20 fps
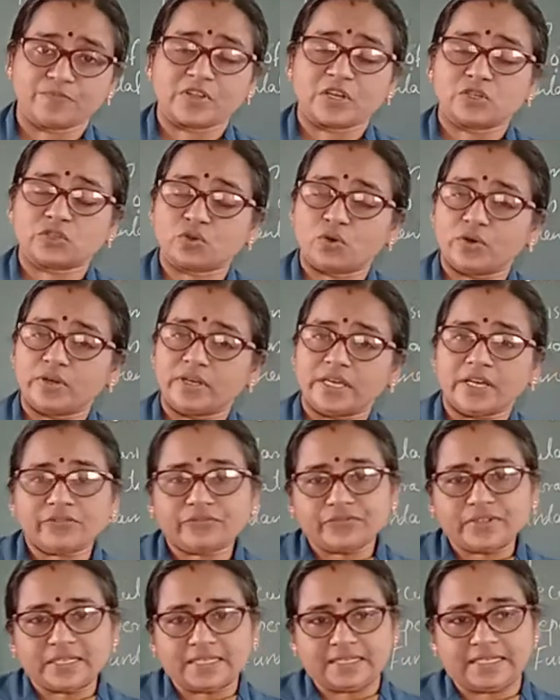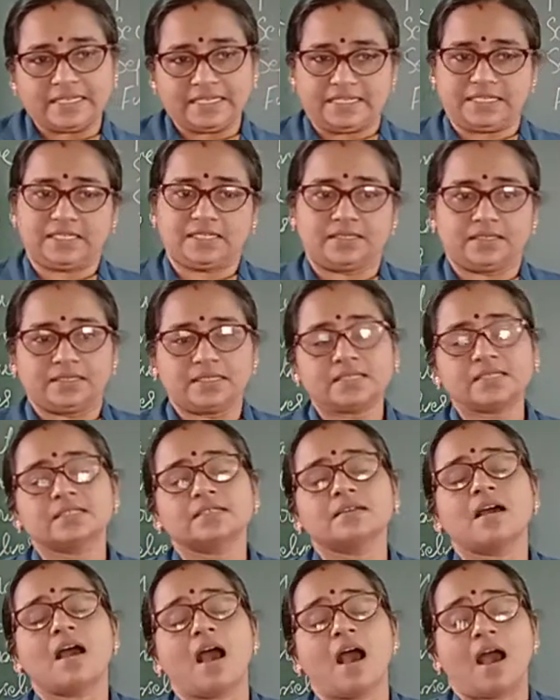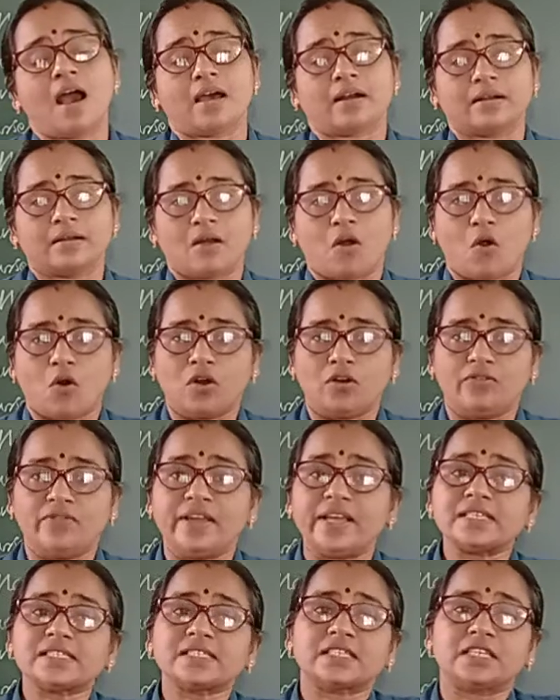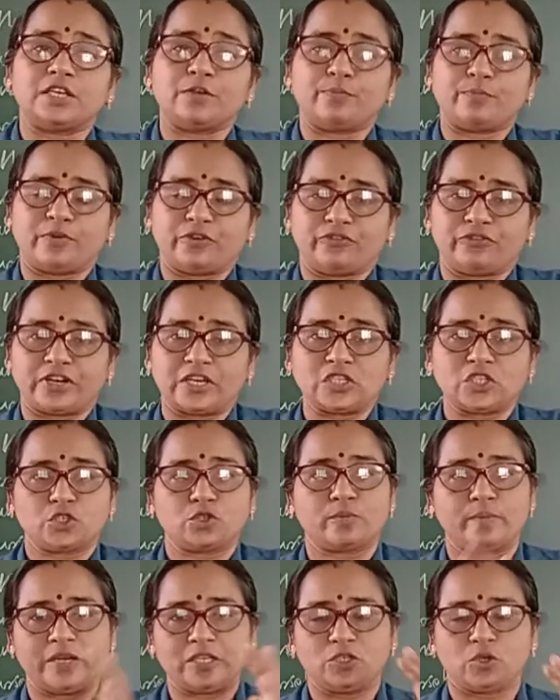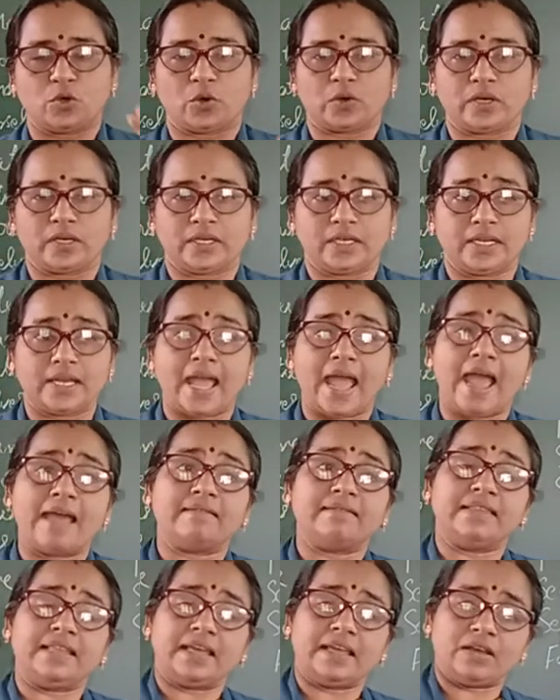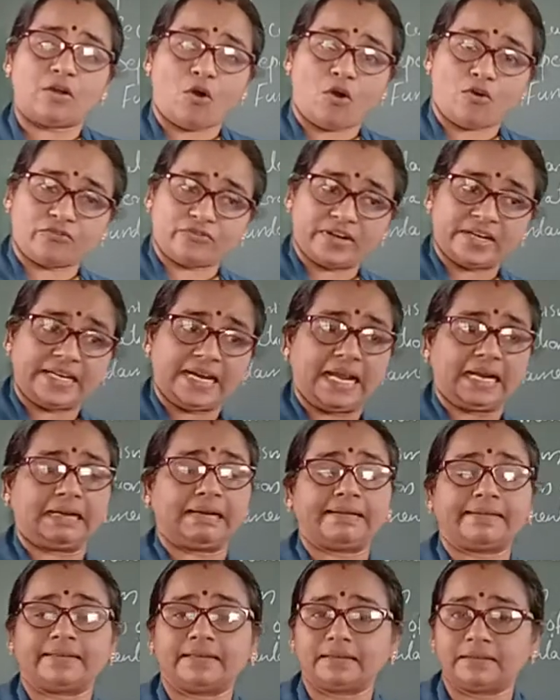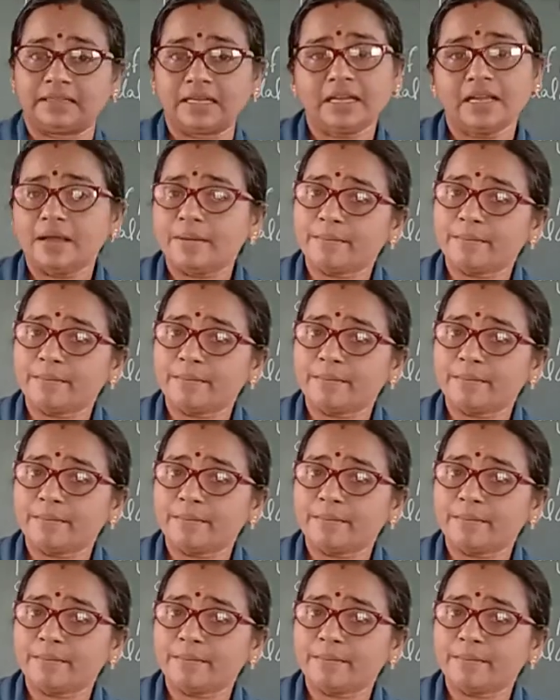So if the teachers are always give preference to majority and they often neglected the